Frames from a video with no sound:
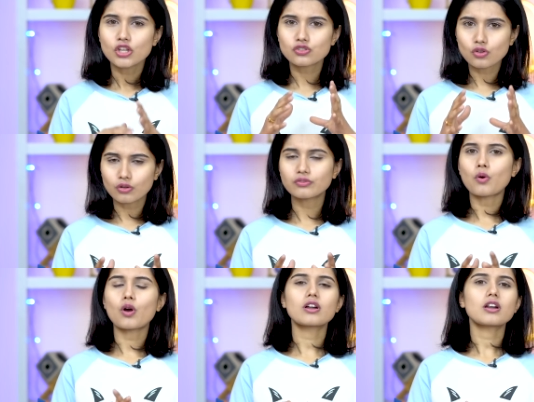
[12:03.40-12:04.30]
So
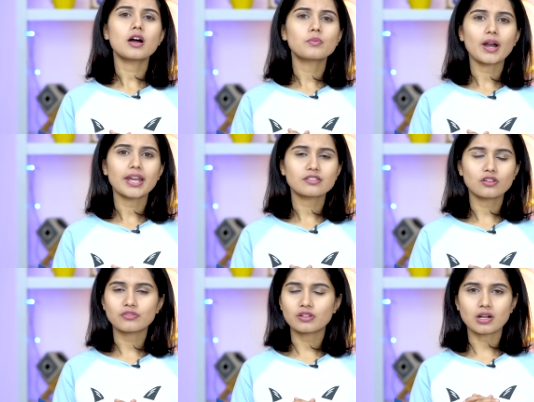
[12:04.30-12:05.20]
for a price
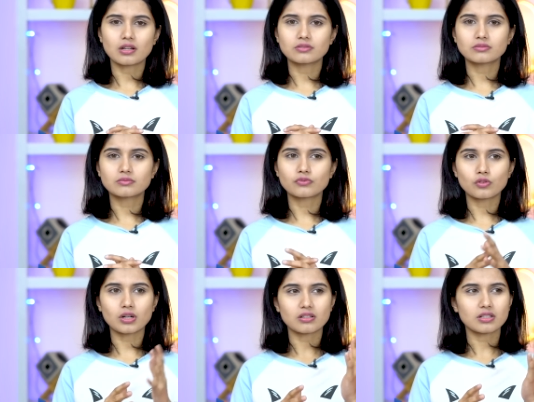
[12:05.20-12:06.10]
of around
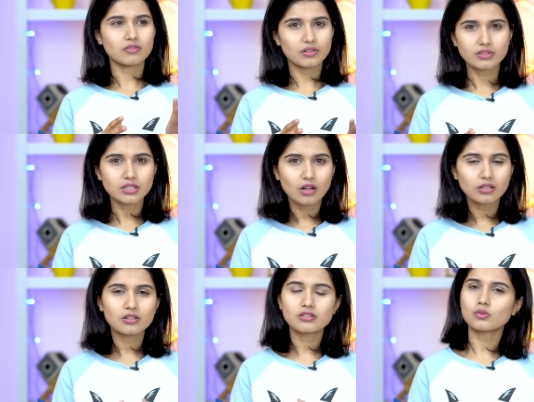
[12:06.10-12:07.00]

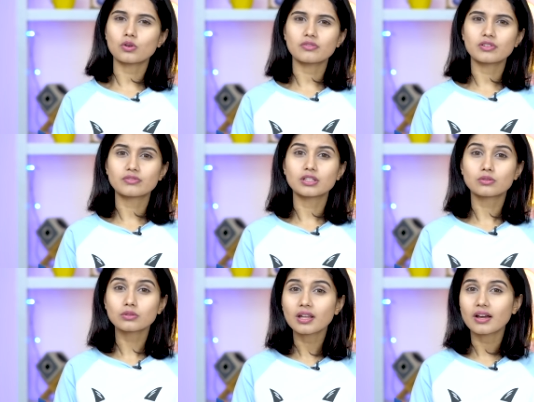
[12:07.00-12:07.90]
$450 or
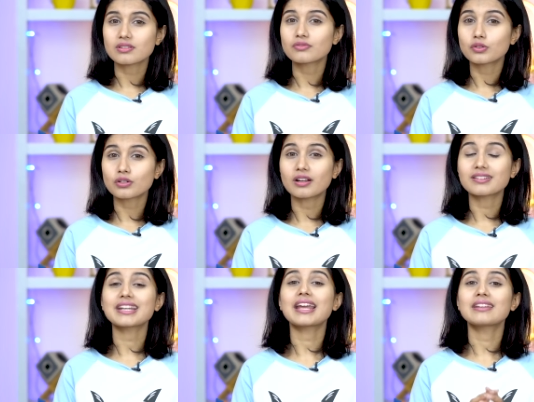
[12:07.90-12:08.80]

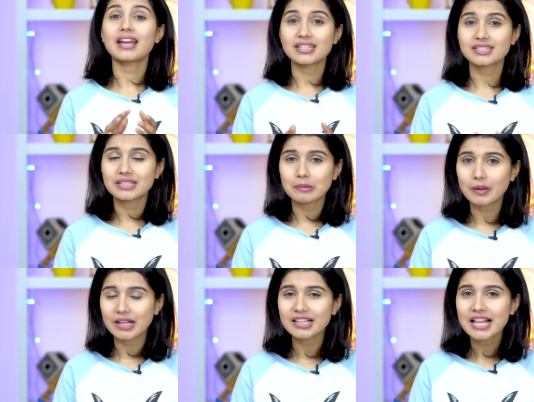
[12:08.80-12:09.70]
52,419
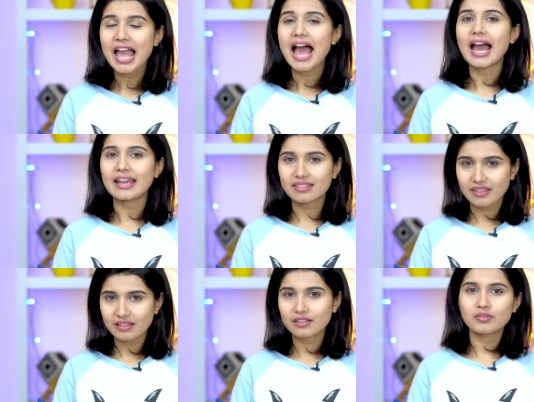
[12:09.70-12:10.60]
Nepal, I
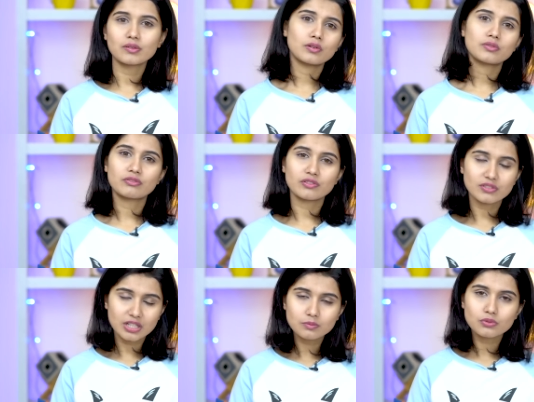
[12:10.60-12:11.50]
think the Vivo
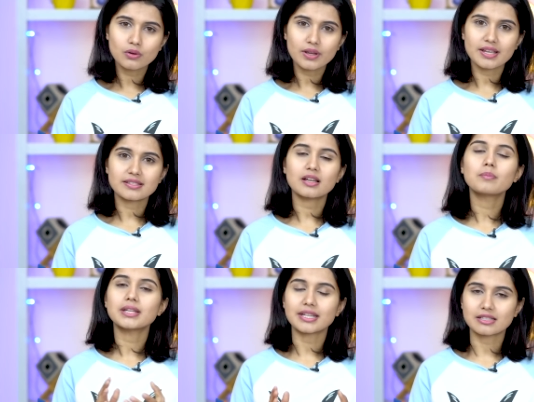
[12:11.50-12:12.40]
V15 Pro is a bit